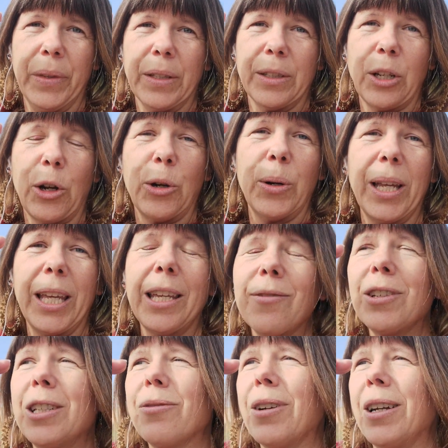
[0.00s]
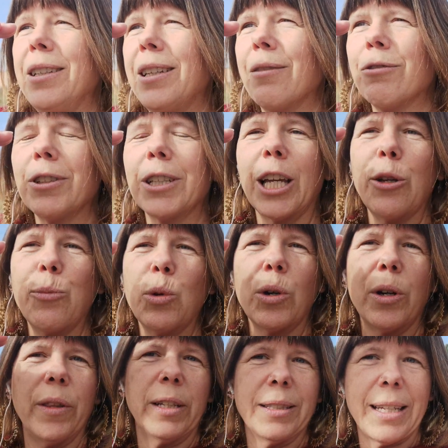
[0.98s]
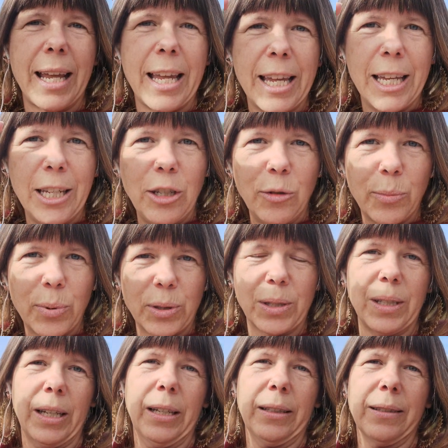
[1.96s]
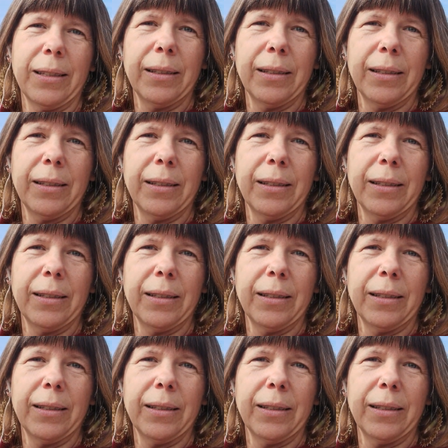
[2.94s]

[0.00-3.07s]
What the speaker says: So even if I never get more than 10%